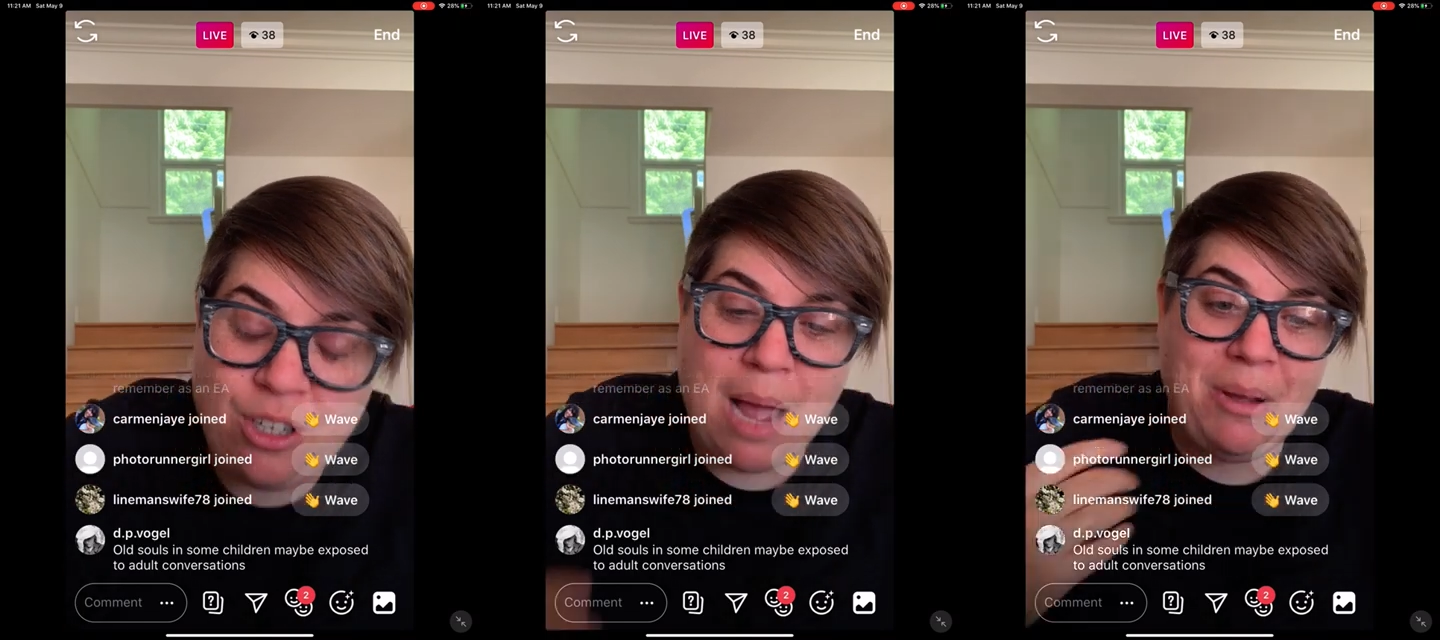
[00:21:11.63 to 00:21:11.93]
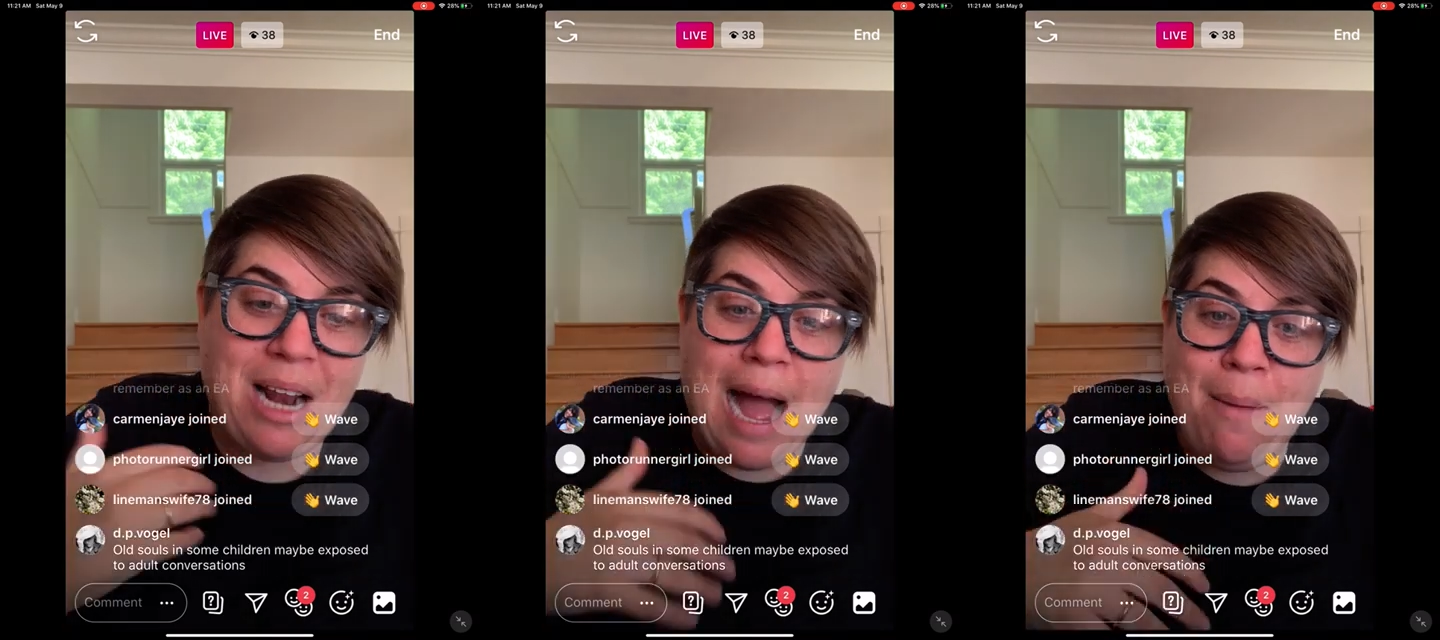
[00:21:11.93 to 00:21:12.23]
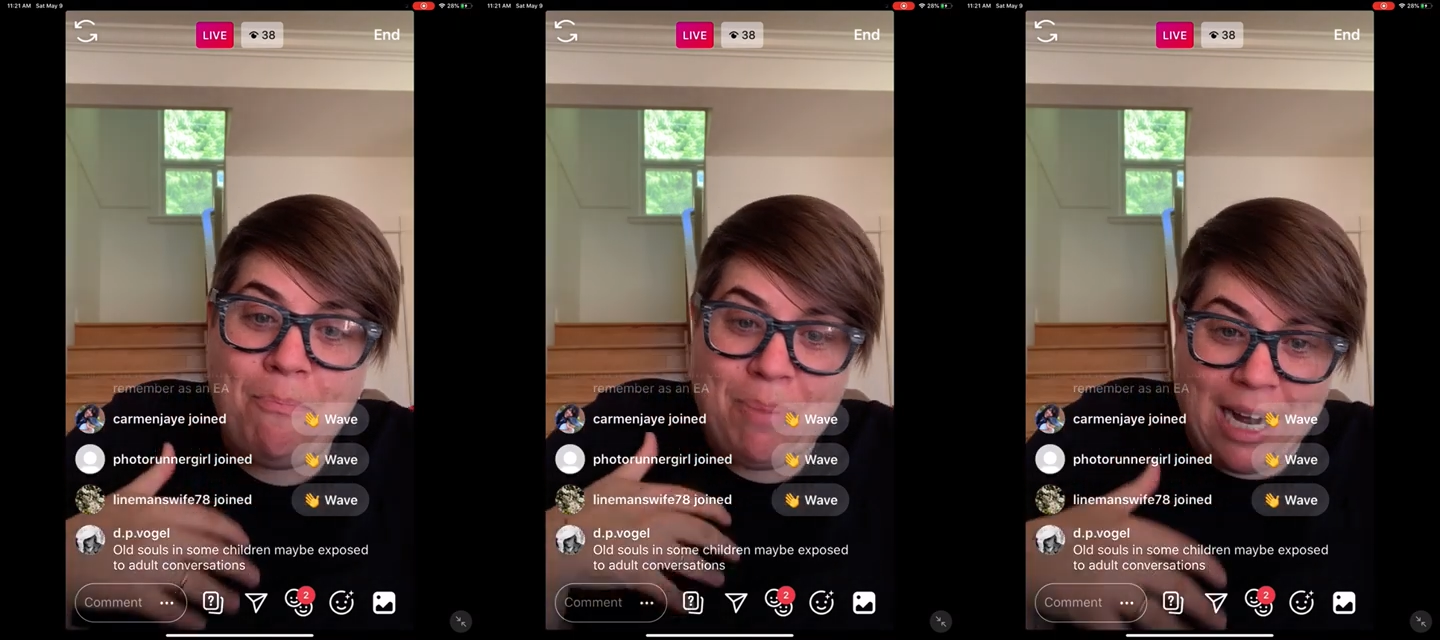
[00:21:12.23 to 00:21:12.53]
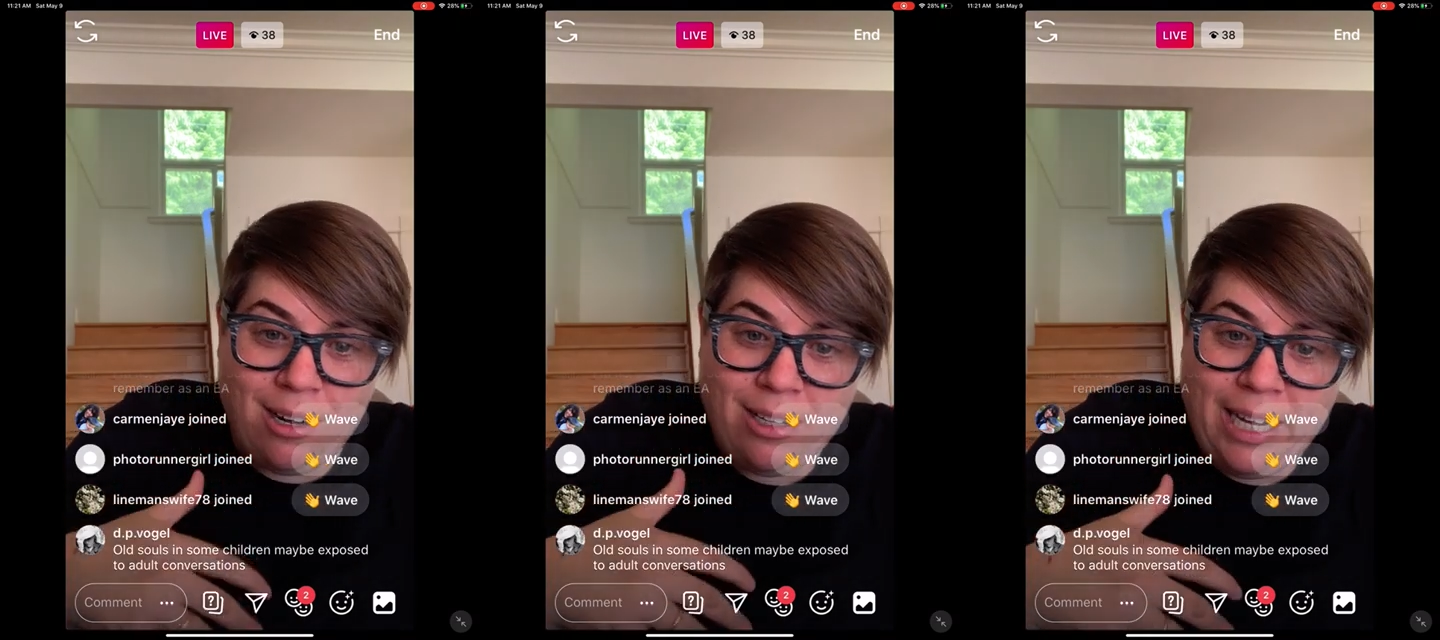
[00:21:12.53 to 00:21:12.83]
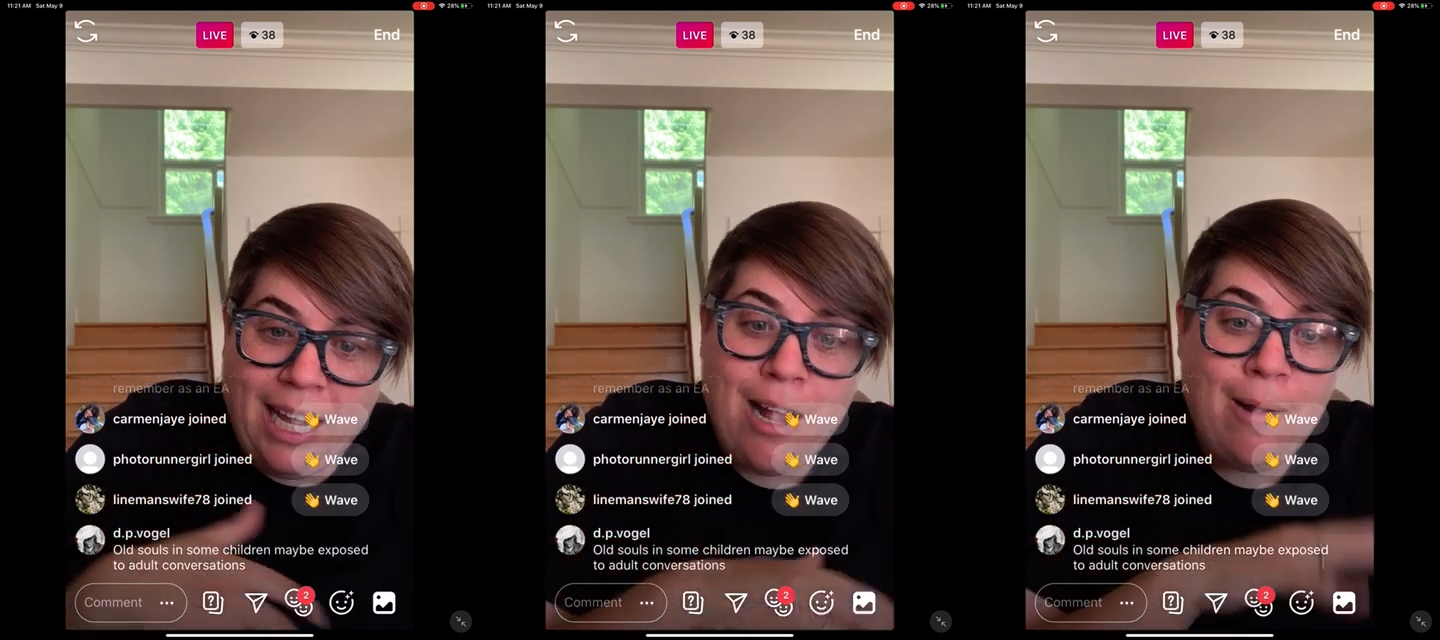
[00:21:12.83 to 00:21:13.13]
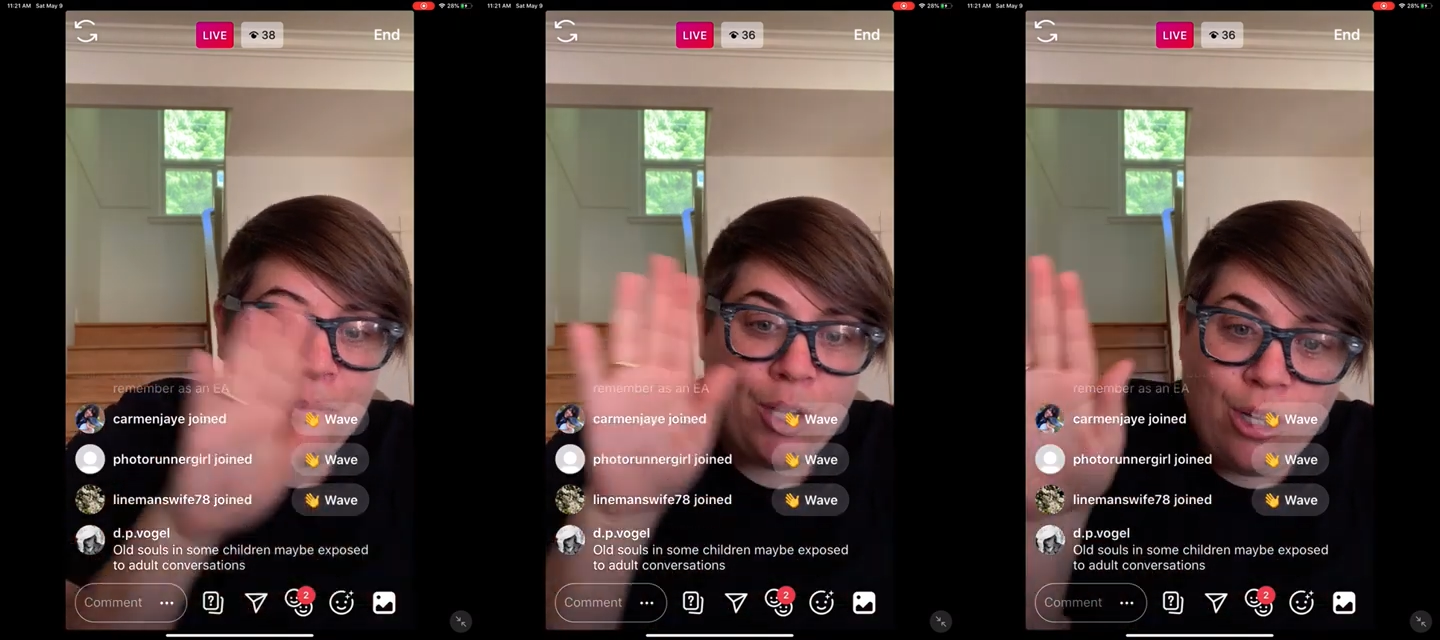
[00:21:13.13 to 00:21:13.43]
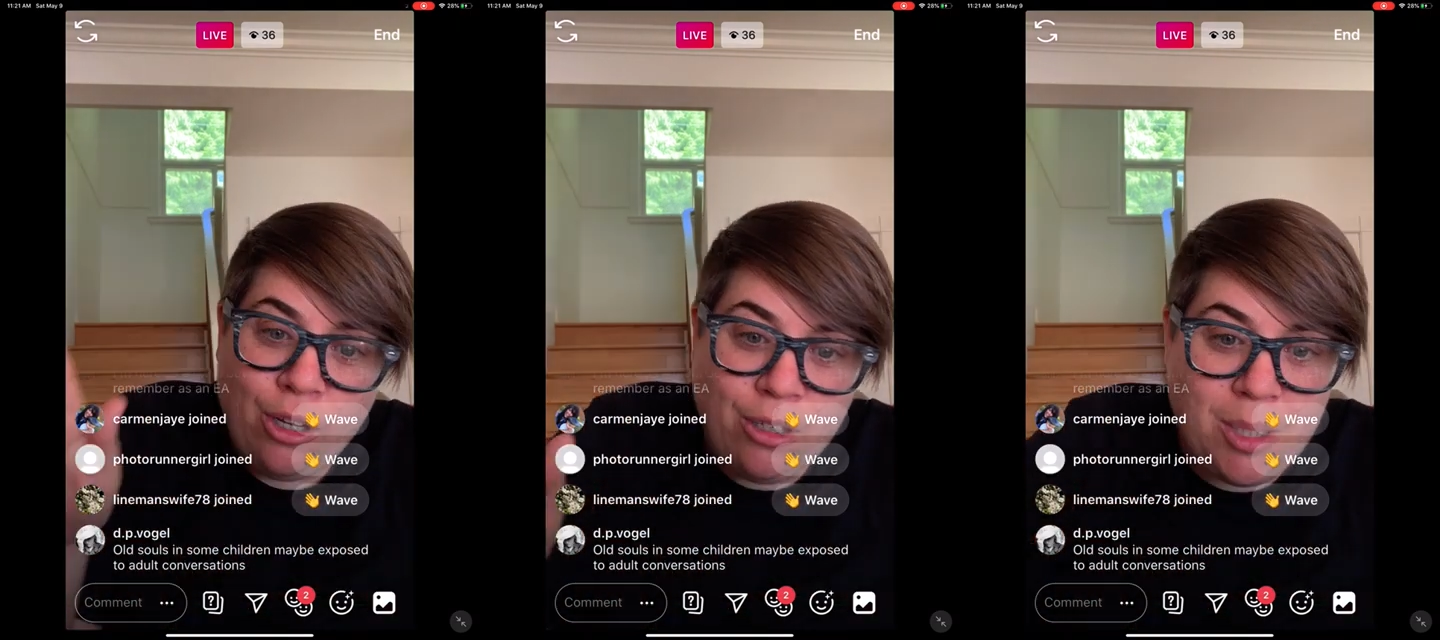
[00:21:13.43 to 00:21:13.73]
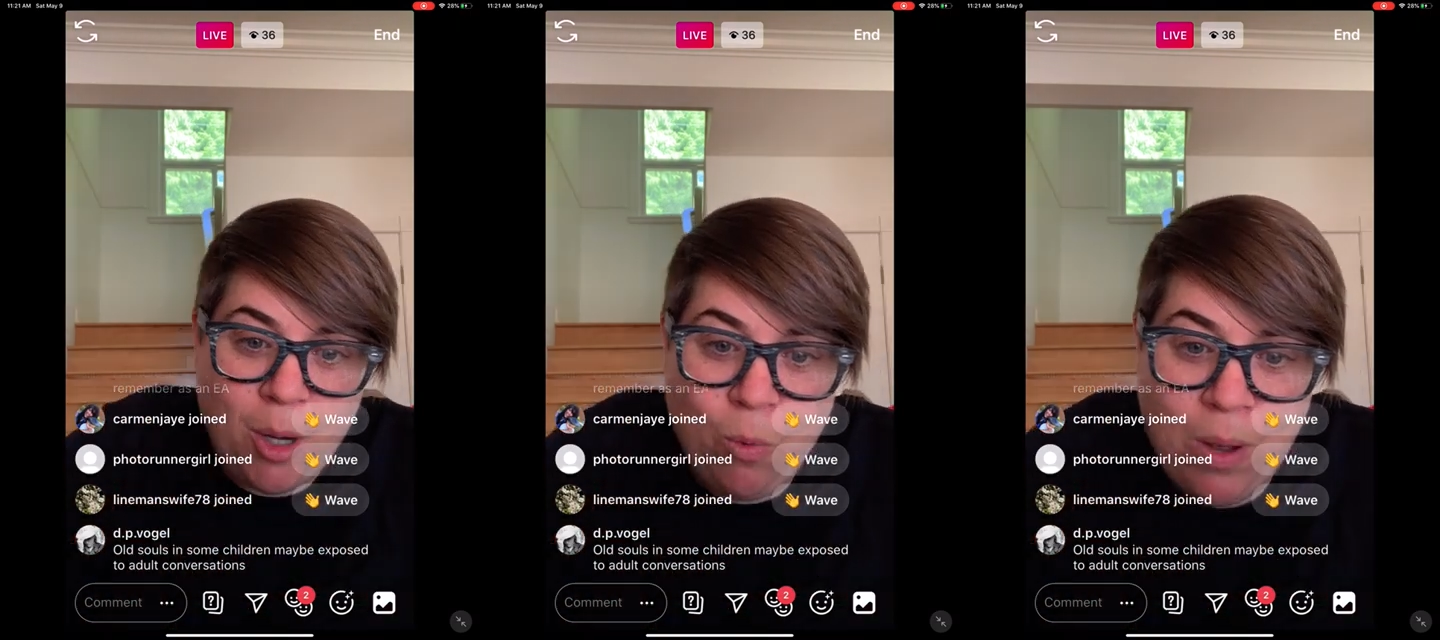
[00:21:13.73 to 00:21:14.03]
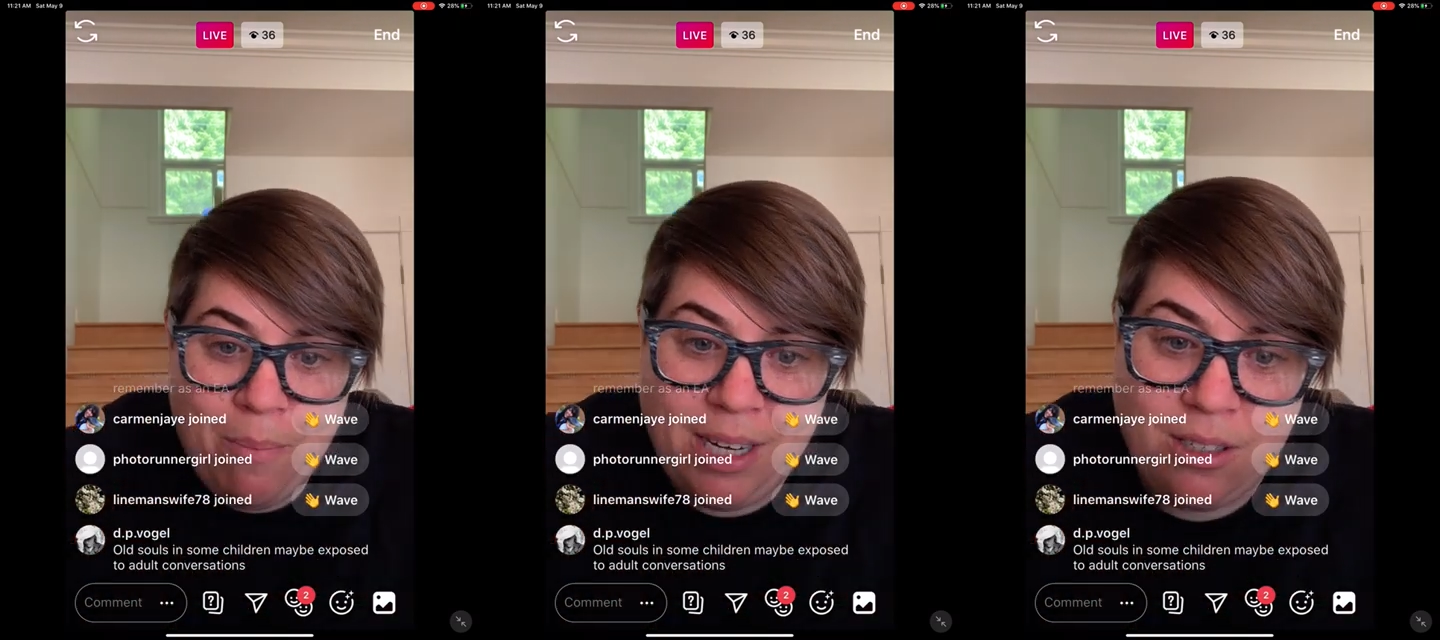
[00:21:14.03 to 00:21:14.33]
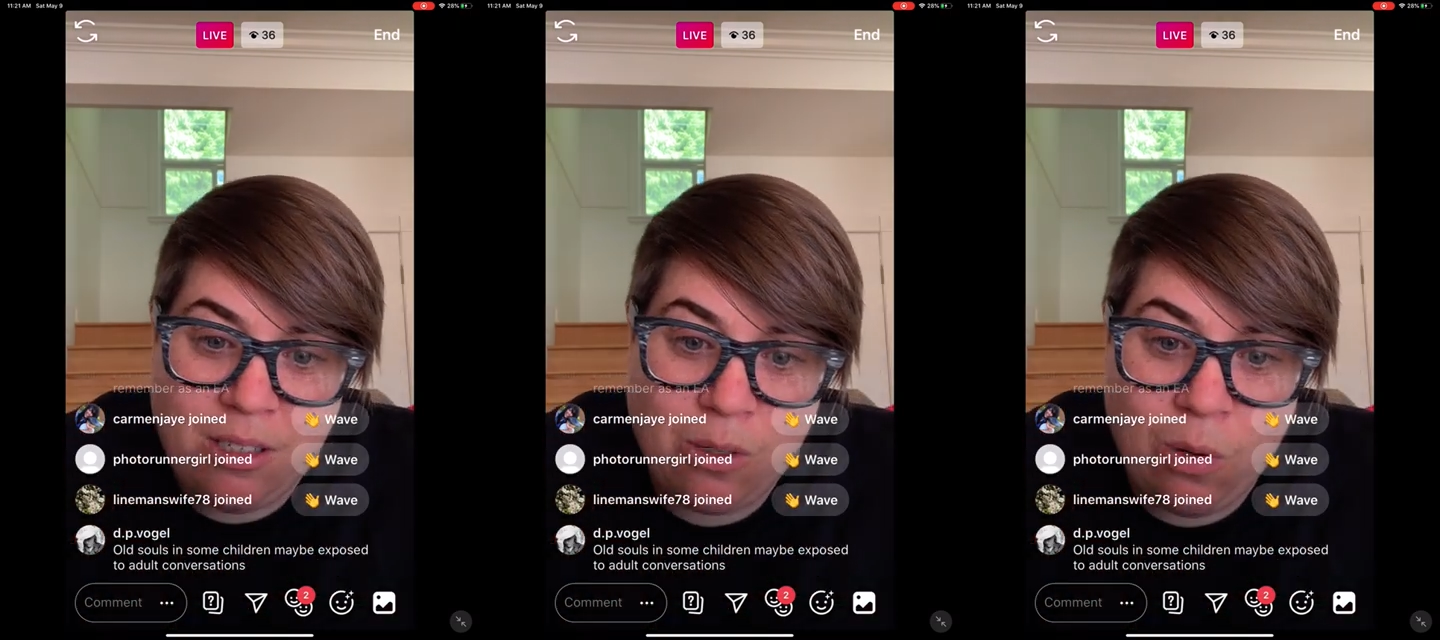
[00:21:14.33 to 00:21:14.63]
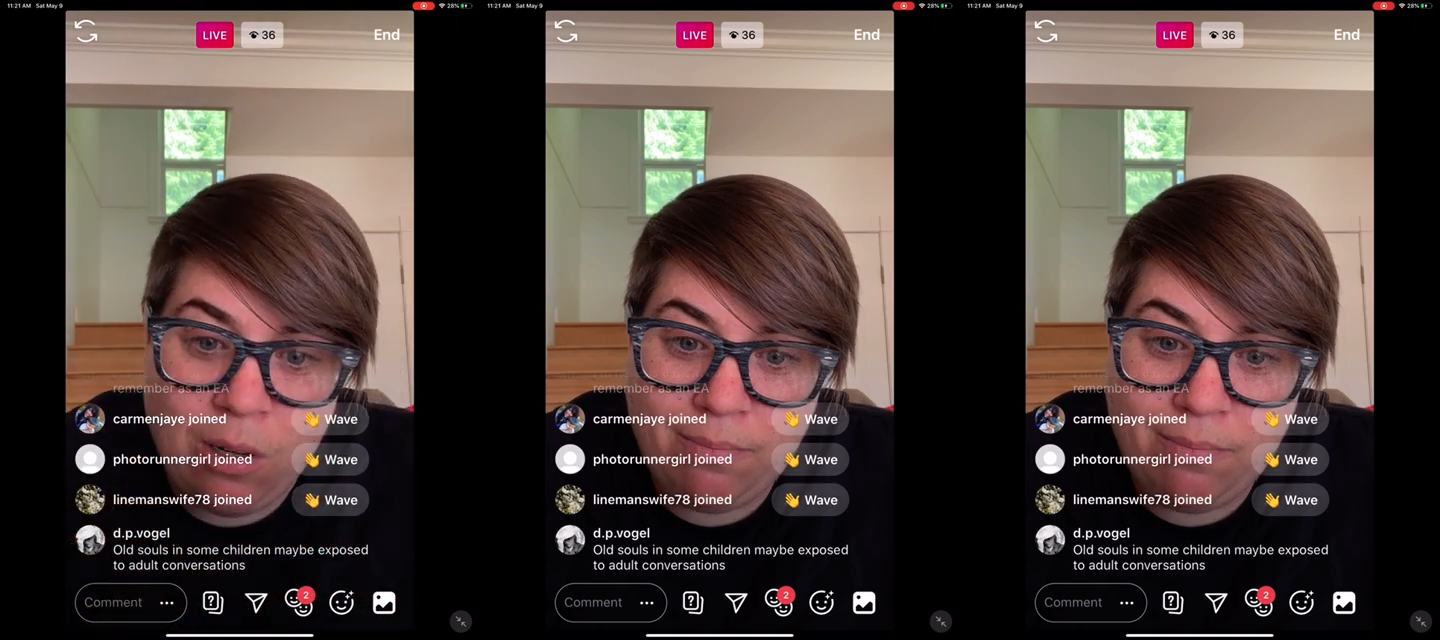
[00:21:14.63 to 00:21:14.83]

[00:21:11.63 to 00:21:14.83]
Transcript: I mean, I barely learned about women in school,